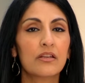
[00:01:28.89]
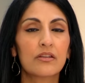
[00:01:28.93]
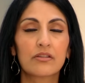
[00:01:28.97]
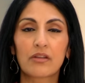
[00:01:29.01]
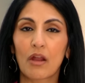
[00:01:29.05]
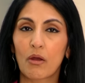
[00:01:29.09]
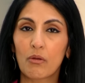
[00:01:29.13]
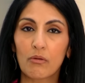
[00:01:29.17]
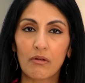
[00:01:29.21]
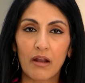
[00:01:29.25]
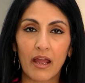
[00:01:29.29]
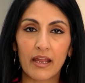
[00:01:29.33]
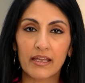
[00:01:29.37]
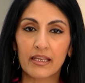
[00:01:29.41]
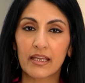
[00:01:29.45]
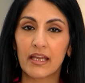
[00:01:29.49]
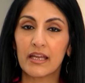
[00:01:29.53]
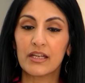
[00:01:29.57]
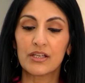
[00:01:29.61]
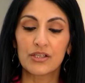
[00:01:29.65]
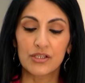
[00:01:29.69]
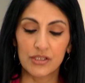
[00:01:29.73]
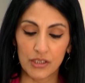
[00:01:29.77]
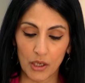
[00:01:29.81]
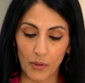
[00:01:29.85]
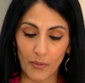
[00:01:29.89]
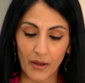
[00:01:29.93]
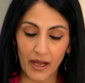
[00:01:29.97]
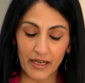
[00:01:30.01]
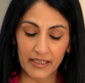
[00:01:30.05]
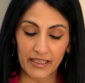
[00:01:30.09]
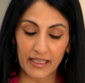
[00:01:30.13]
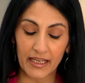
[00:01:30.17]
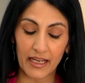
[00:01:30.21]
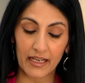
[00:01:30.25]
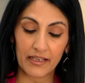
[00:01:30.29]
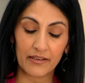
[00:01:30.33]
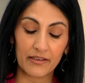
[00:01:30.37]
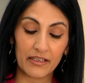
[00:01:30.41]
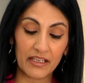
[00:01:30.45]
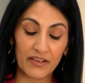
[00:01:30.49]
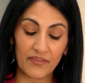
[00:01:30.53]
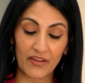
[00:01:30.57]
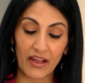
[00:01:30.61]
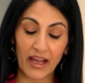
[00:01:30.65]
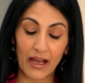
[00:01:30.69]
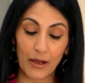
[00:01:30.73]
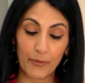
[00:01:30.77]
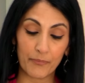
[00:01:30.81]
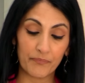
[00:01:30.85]
Don't like it, don't add it in, leave
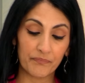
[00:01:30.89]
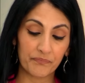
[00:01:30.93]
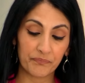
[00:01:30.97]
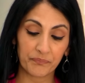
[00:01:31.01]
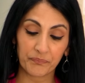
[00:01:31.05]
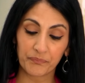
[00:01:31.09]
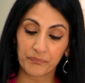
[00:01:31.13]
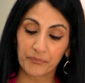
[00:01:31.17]
it out.